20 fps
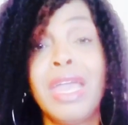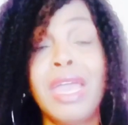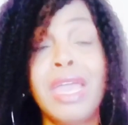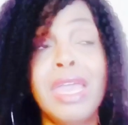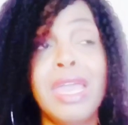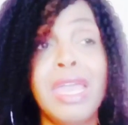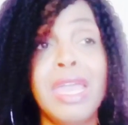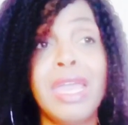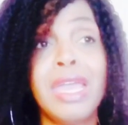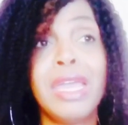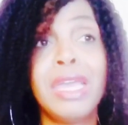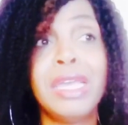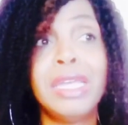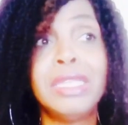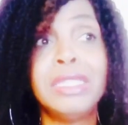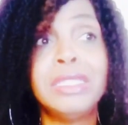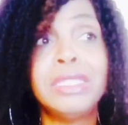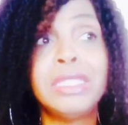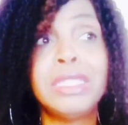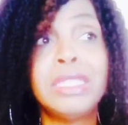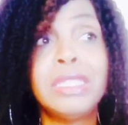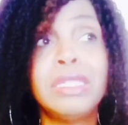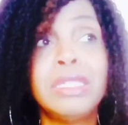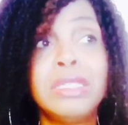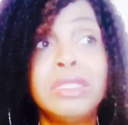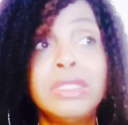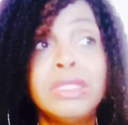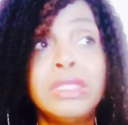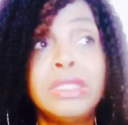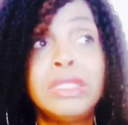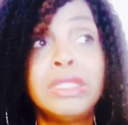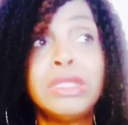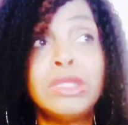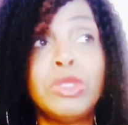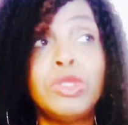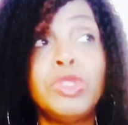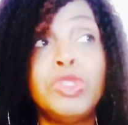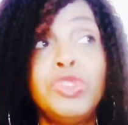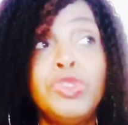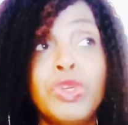and
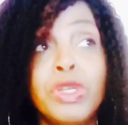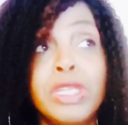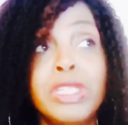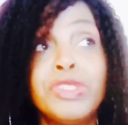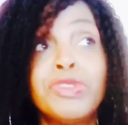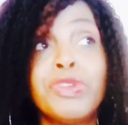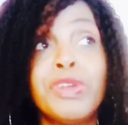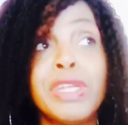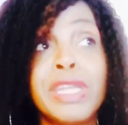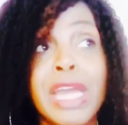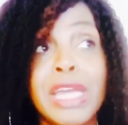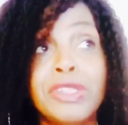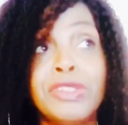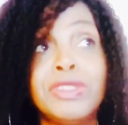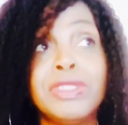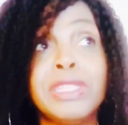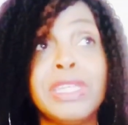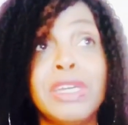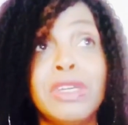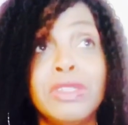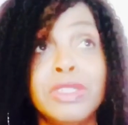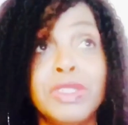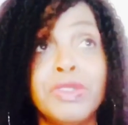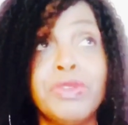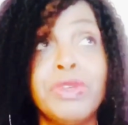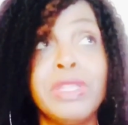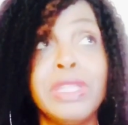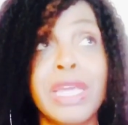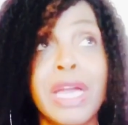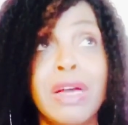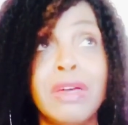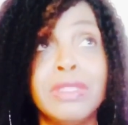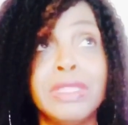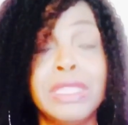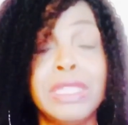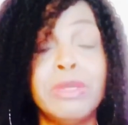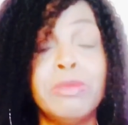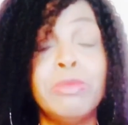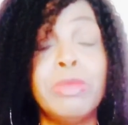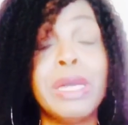so to join the Screen Actors Guild is
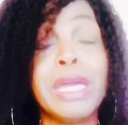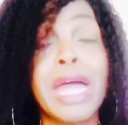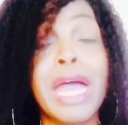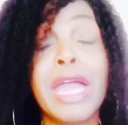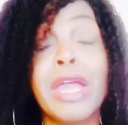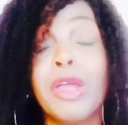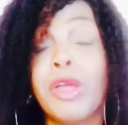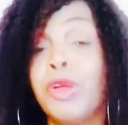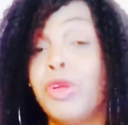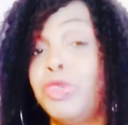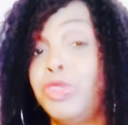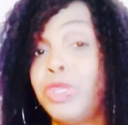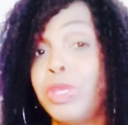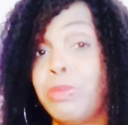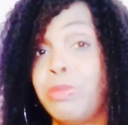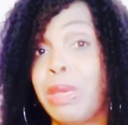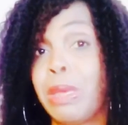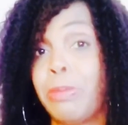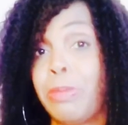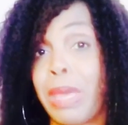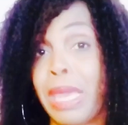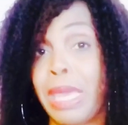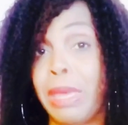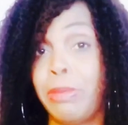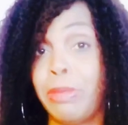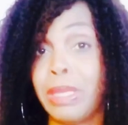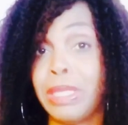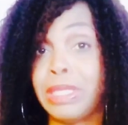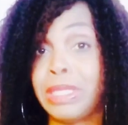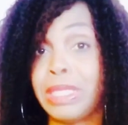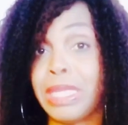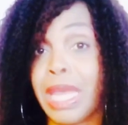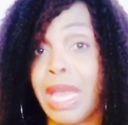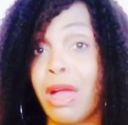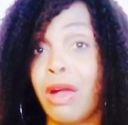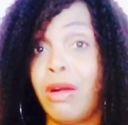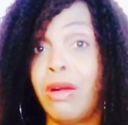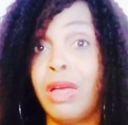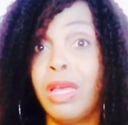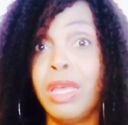$3,000, but I heard you can make payments
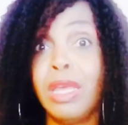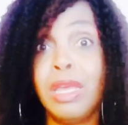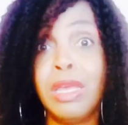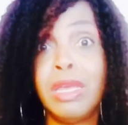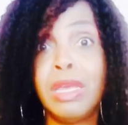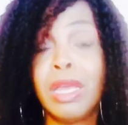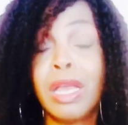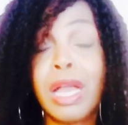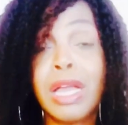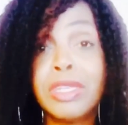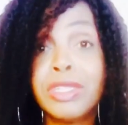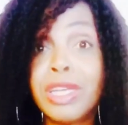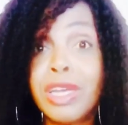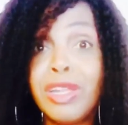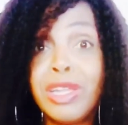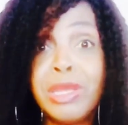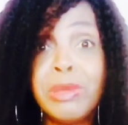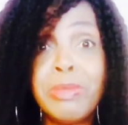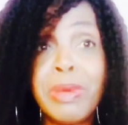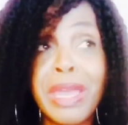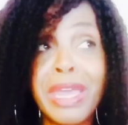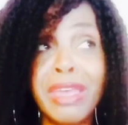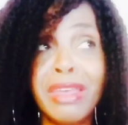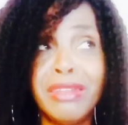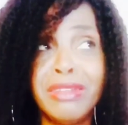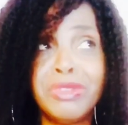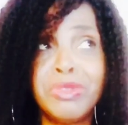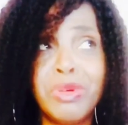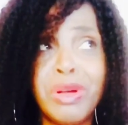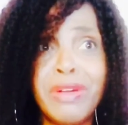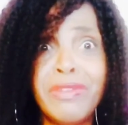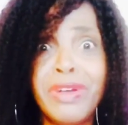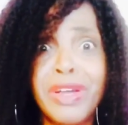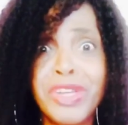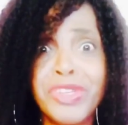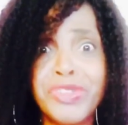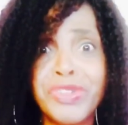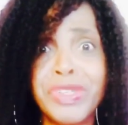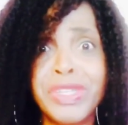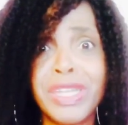now. Gosh, I only paid
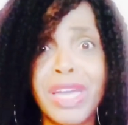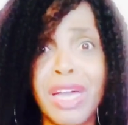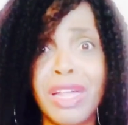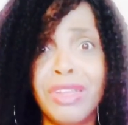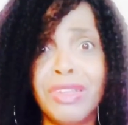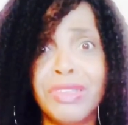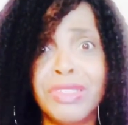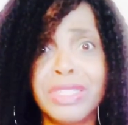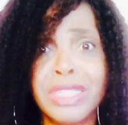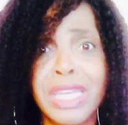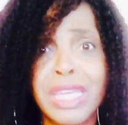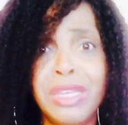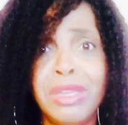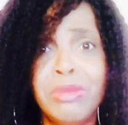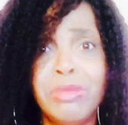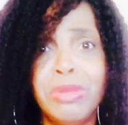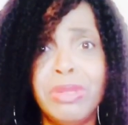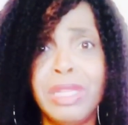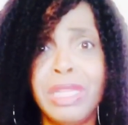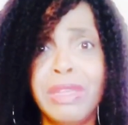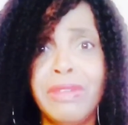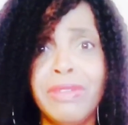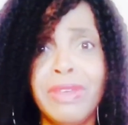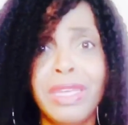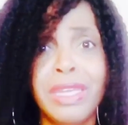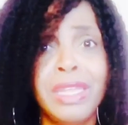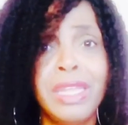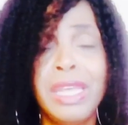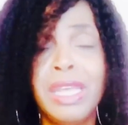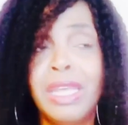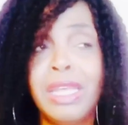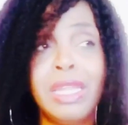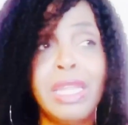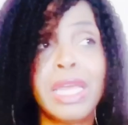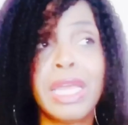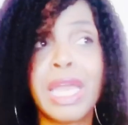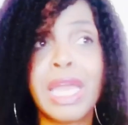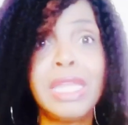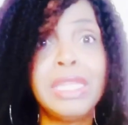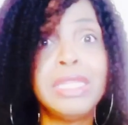$1,200. Can you believe it?
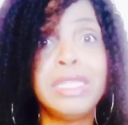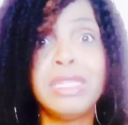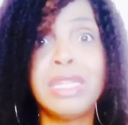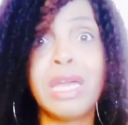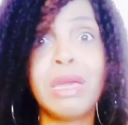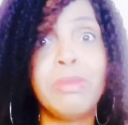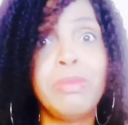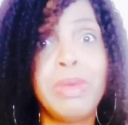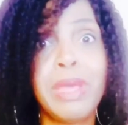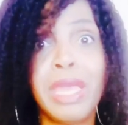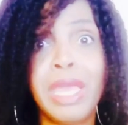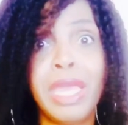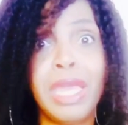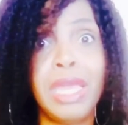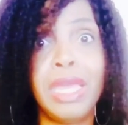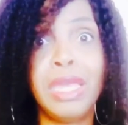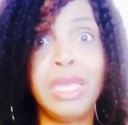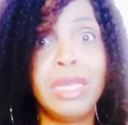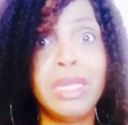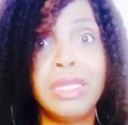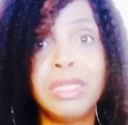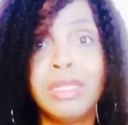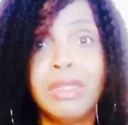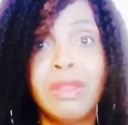Like, I did not pay